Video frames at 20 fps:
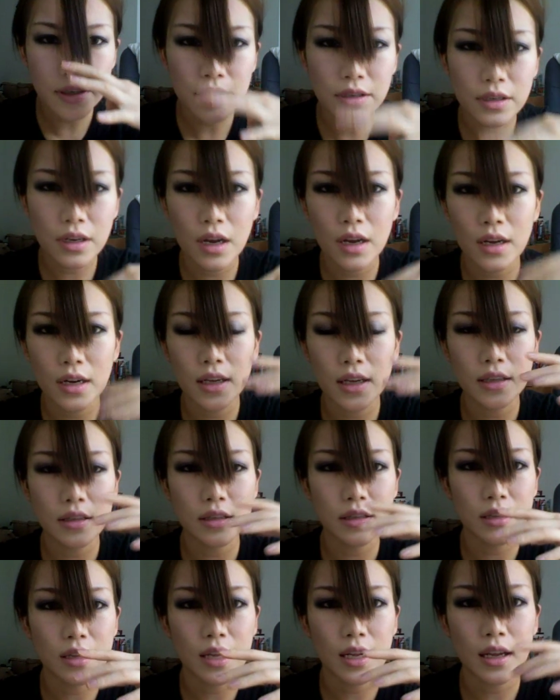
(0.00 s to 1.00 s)
you cut it
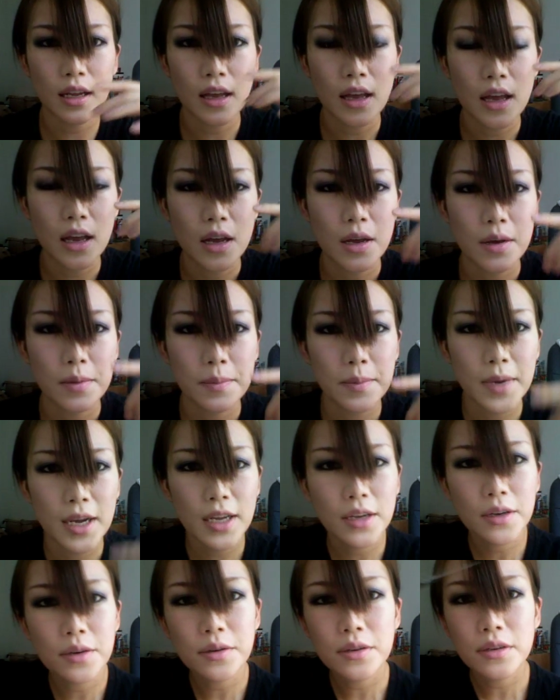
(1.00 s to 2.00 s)
to like,
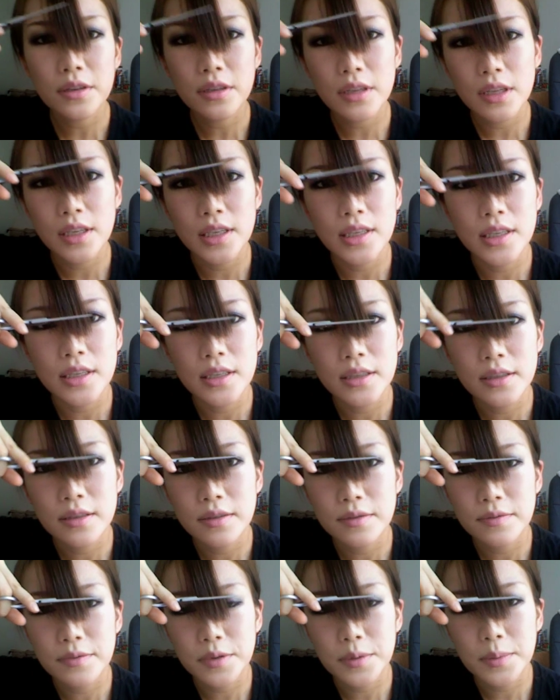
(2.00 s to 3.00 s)
my goal
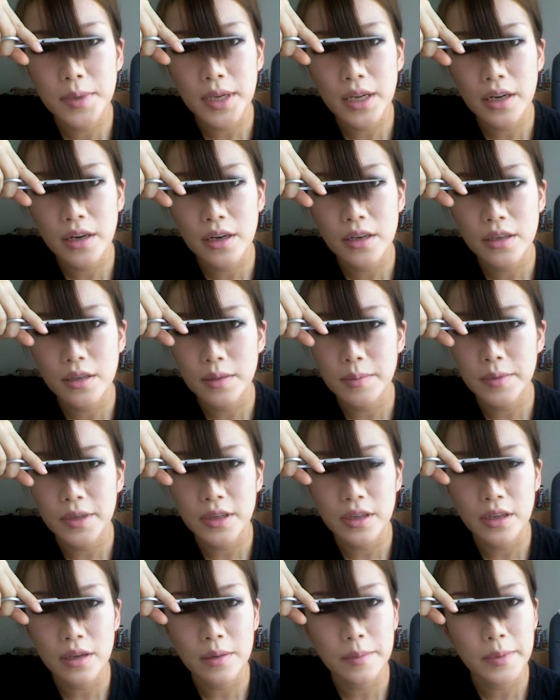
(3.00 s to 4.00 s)
is for my hair to be
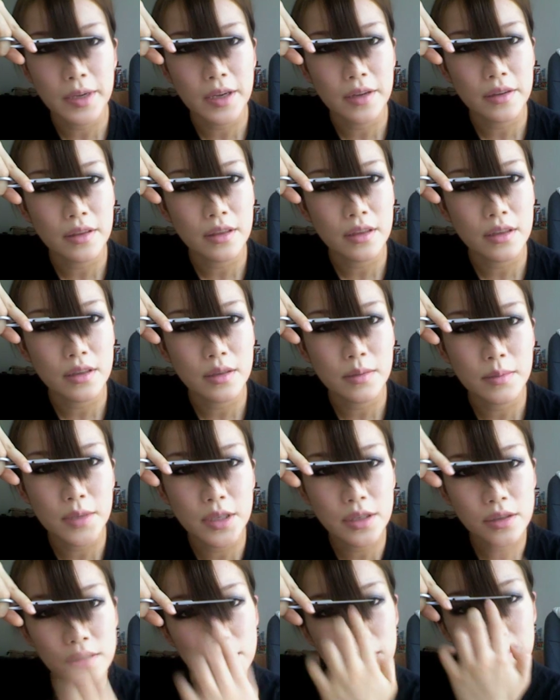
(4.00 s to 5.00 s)
like about this much,
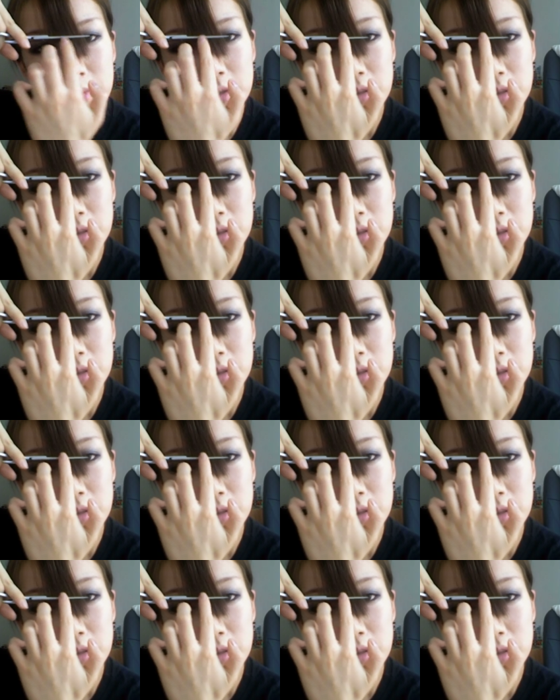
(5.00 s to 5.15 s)
so I'm